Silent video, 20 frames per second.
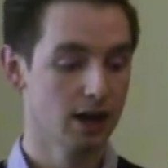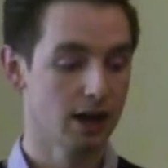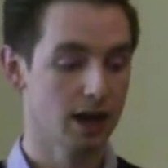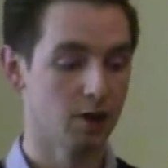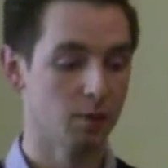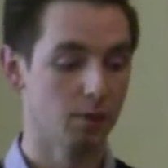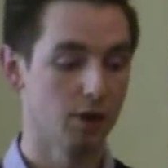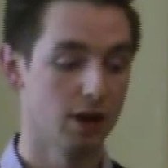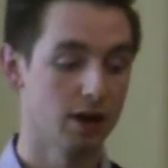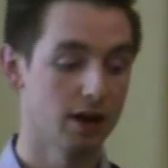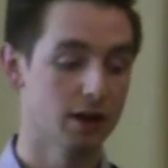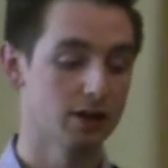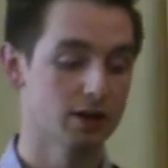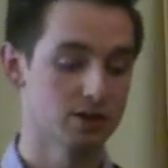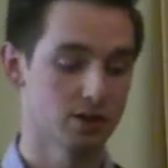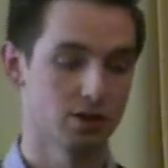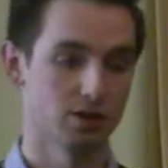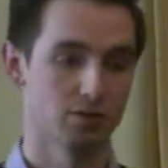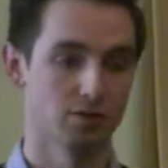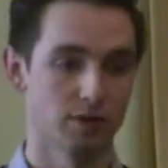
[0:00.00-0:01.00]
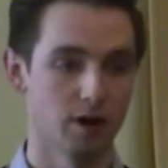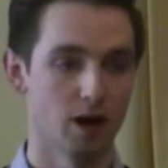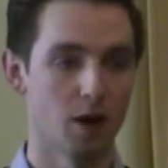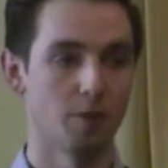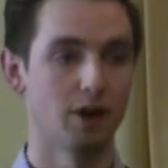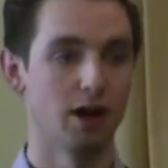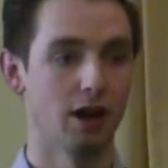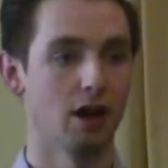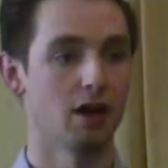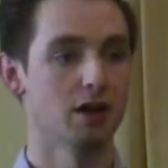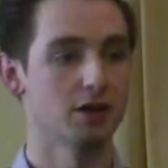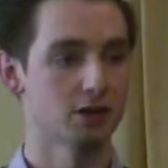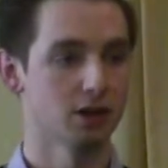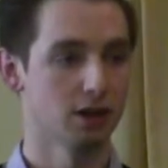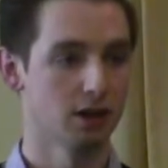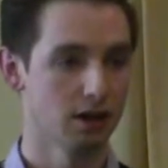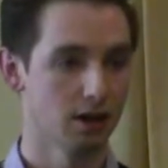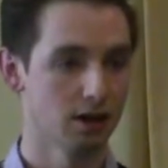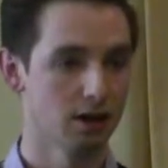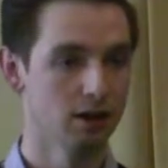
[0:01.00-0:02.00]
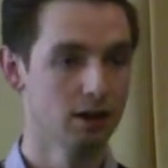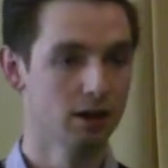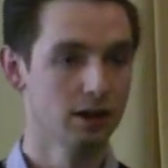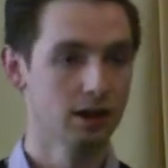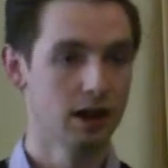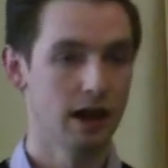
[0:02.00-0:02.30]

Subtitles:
and applying sort of phenomenological